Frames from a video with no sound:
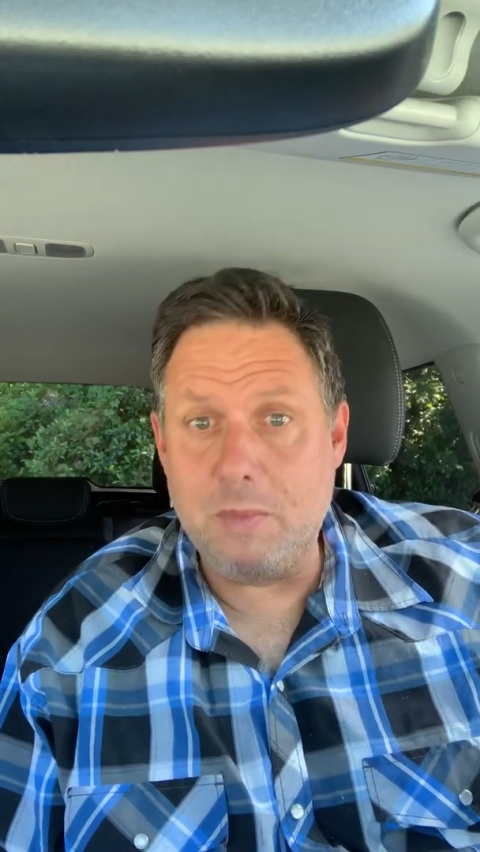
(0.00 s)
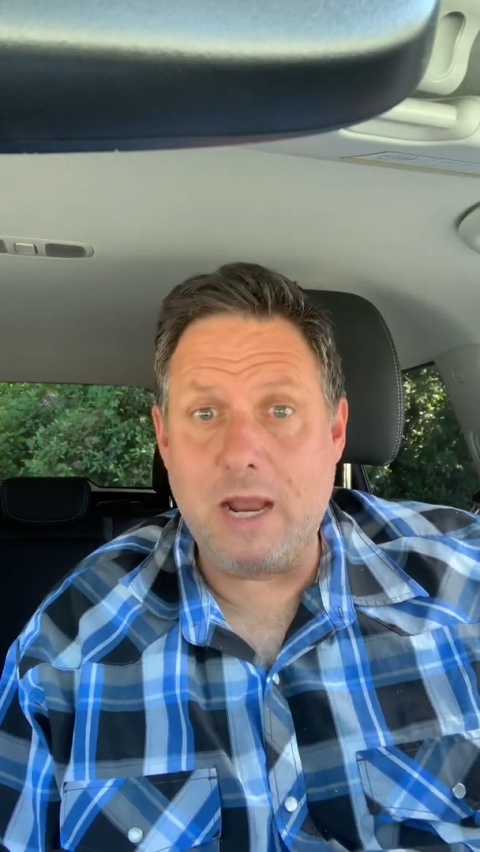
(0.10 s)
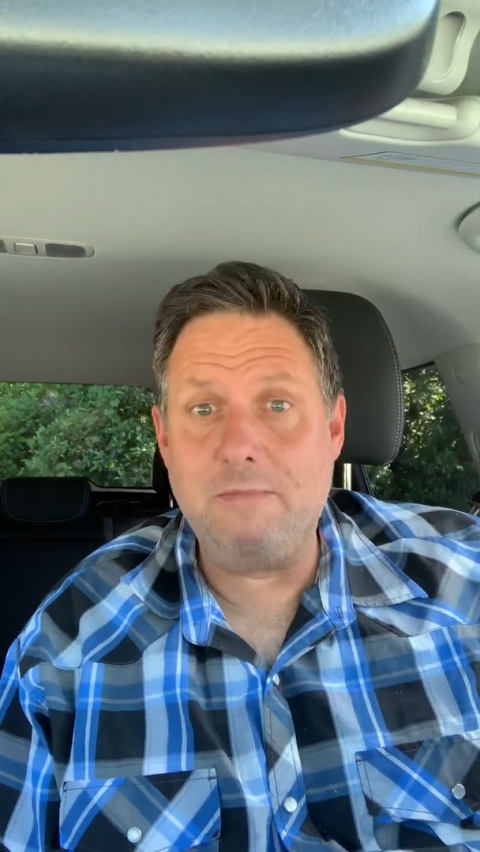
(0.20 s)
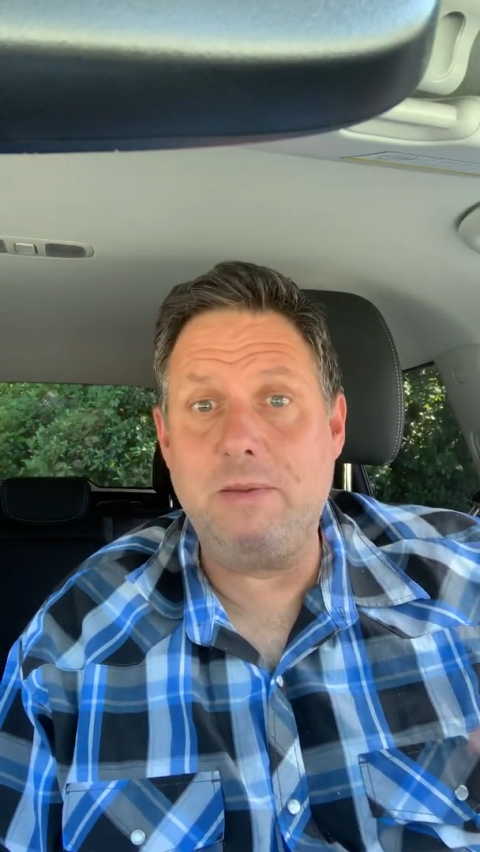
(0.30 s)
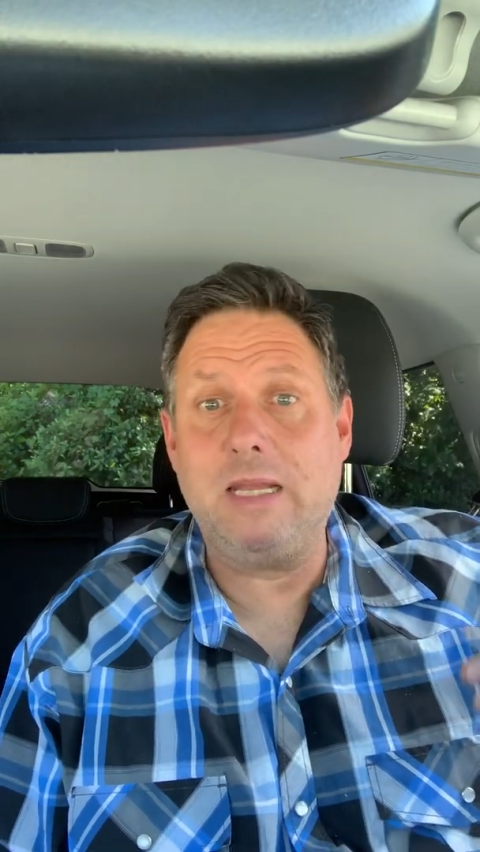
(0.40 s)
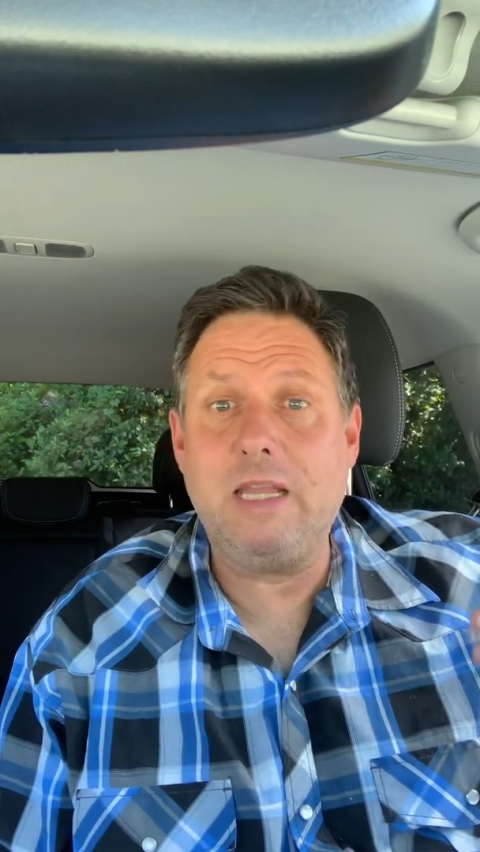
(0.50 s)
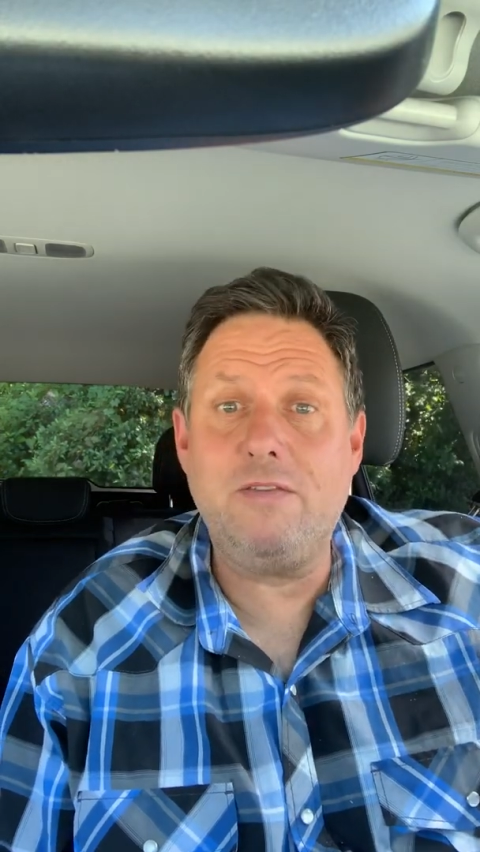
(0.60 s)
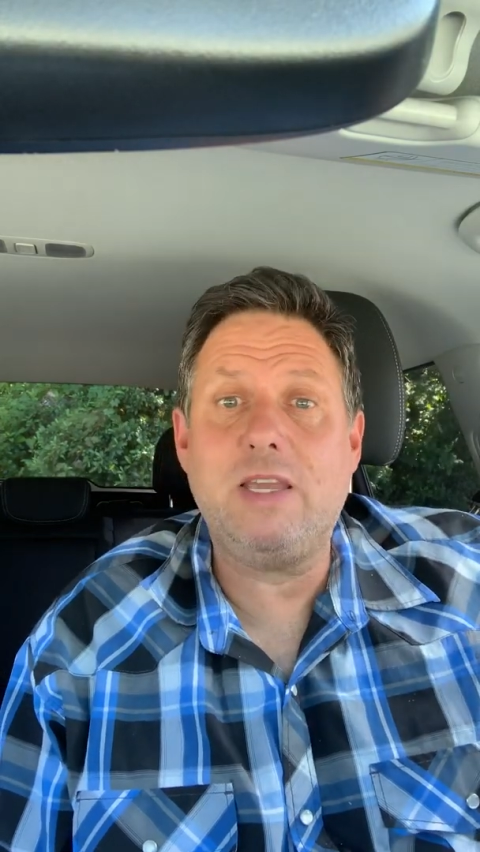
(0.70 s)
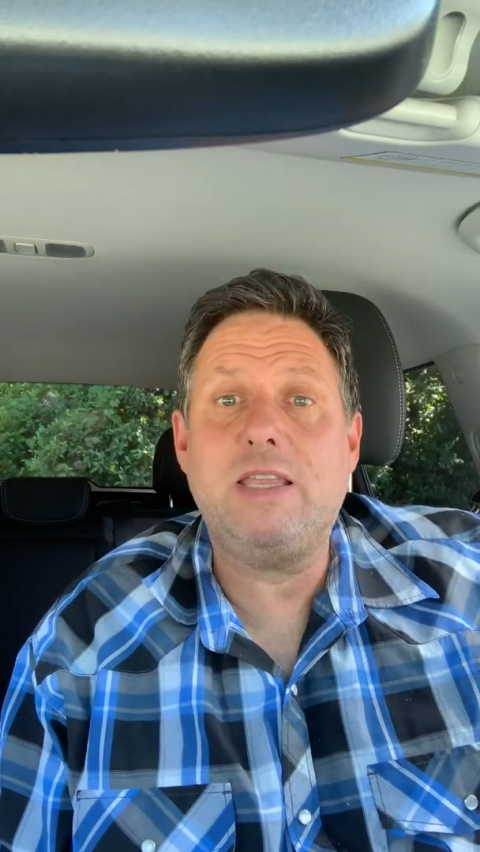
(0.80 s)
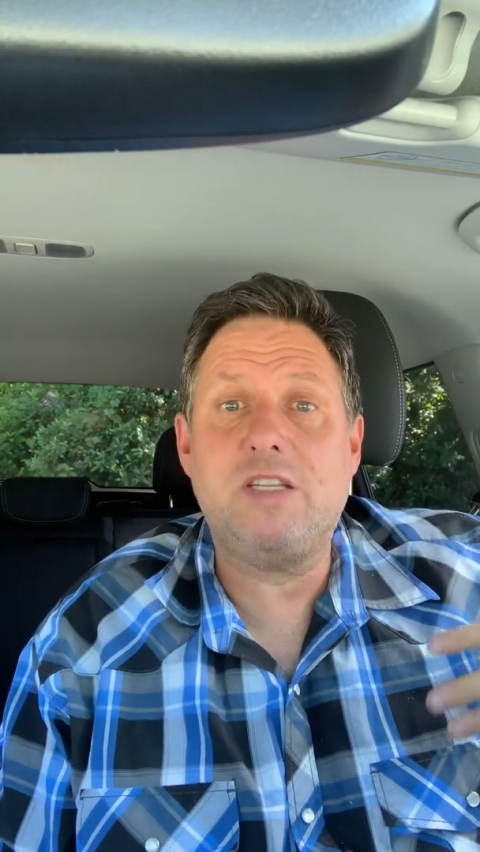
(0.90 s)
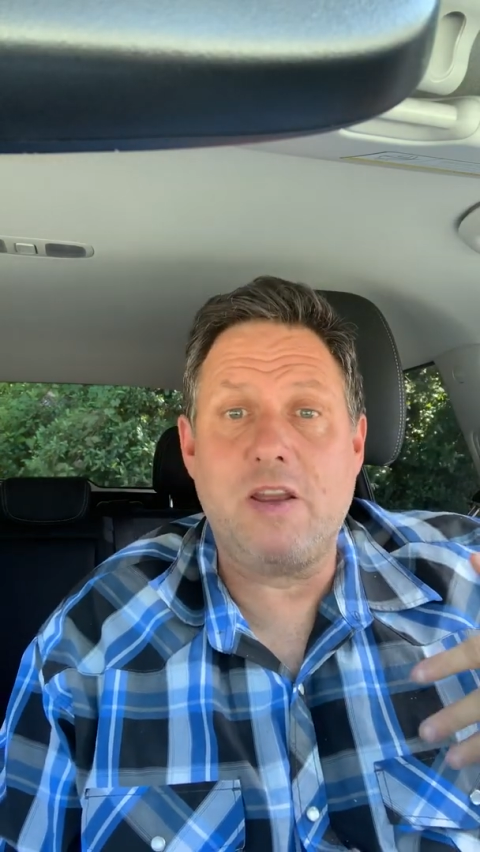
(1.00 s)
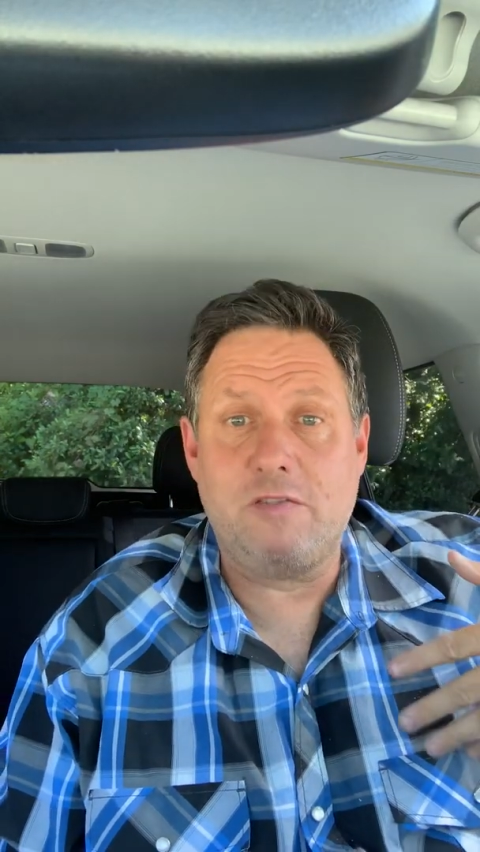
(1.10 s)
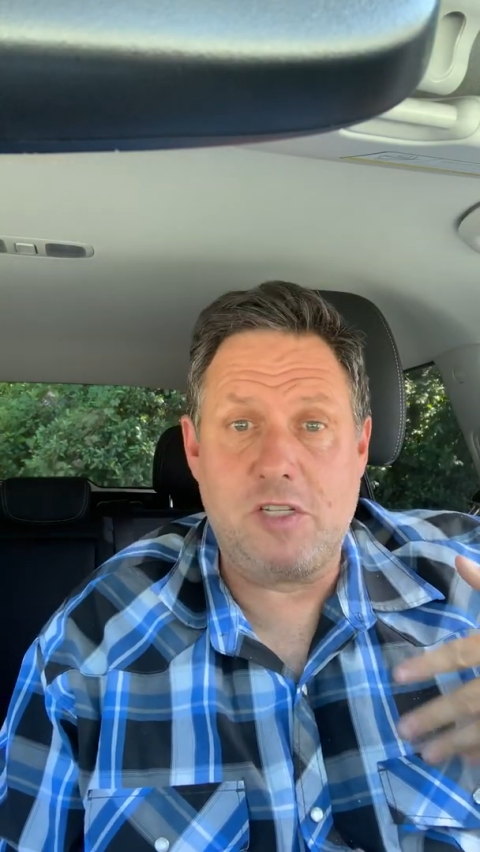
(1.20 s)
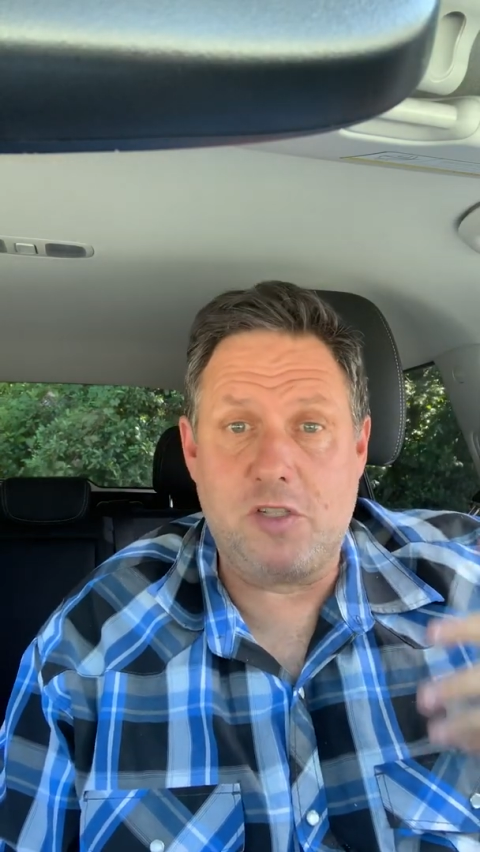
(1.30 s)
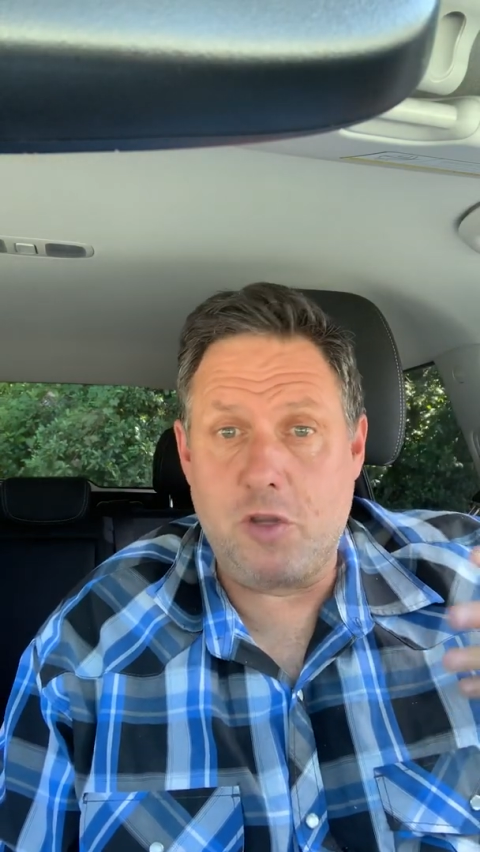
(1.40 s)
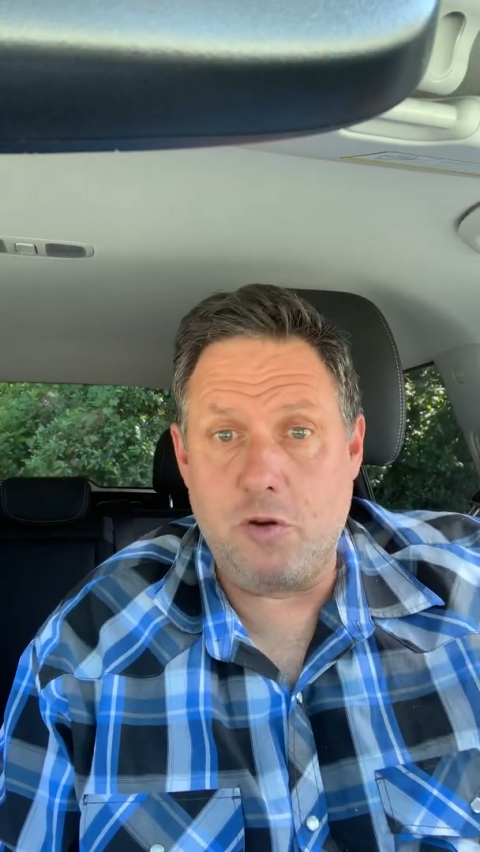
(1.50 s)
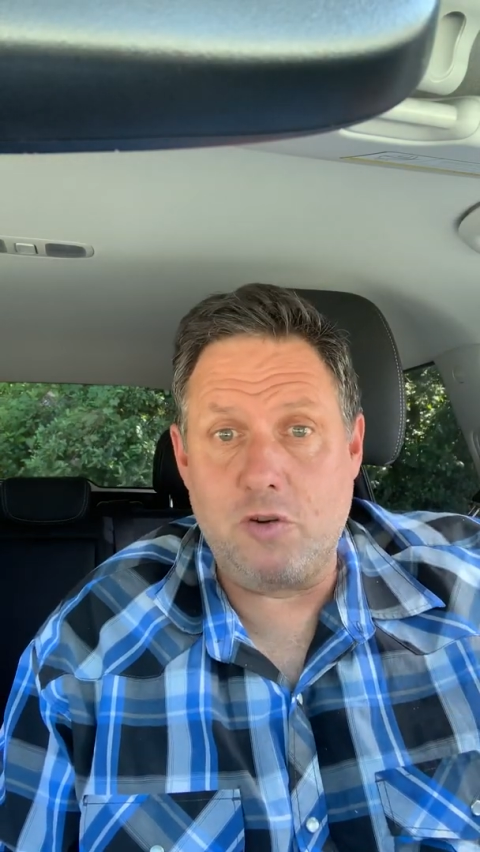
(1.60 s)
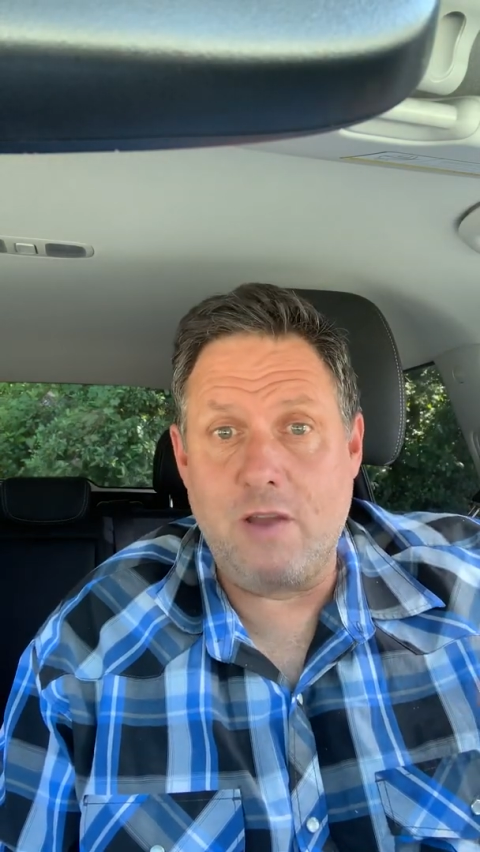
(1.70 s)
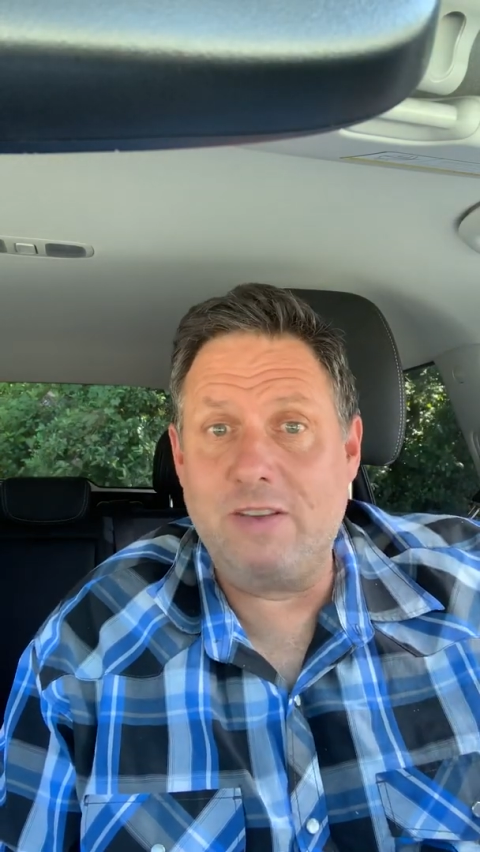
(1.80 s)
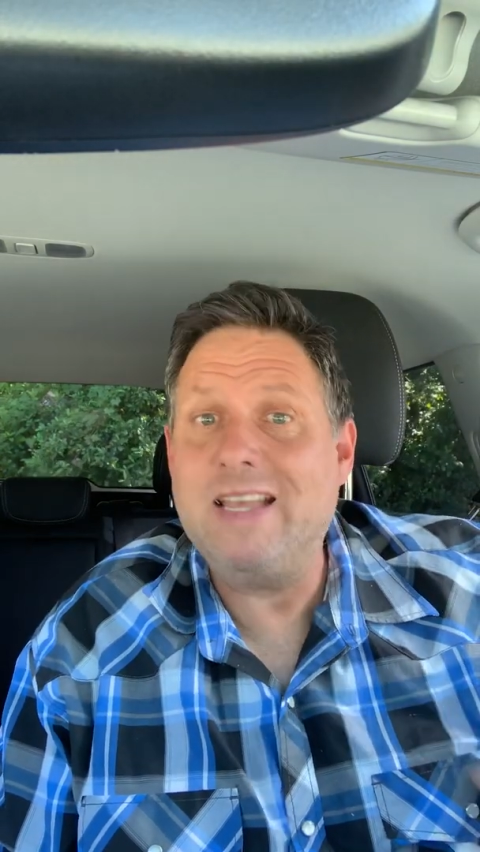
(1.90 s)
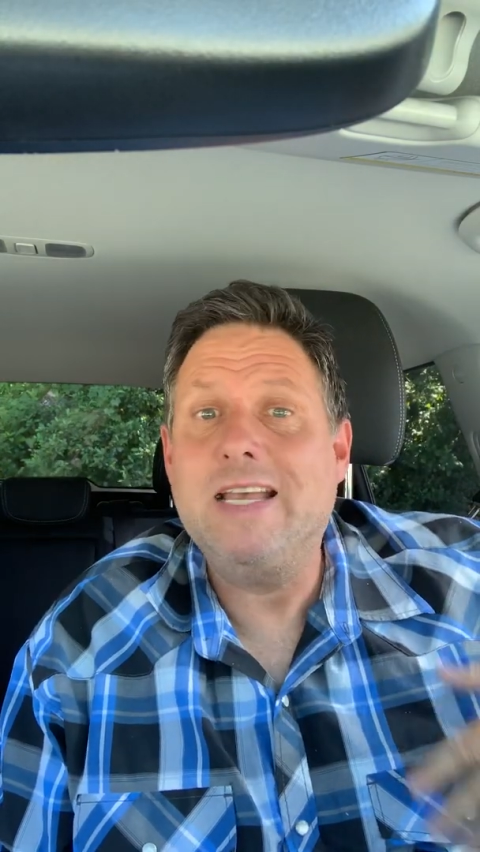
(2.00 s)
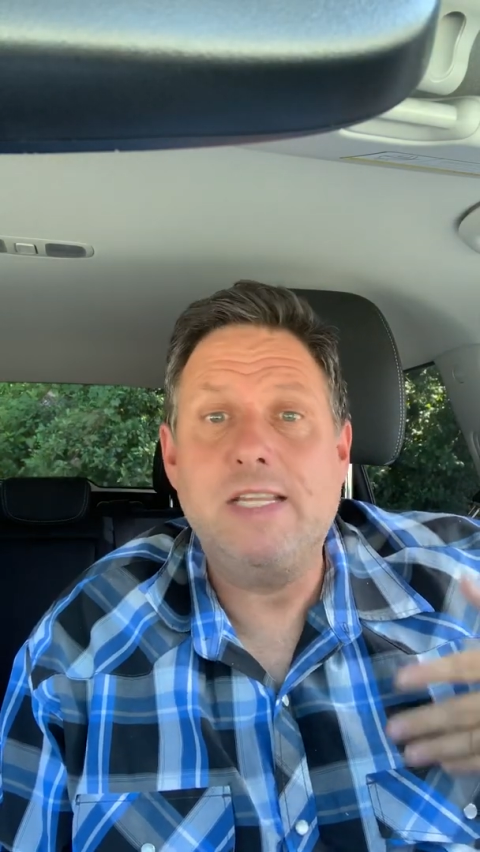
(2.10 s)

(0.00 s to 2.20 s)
but I've been living in San Francisco and driving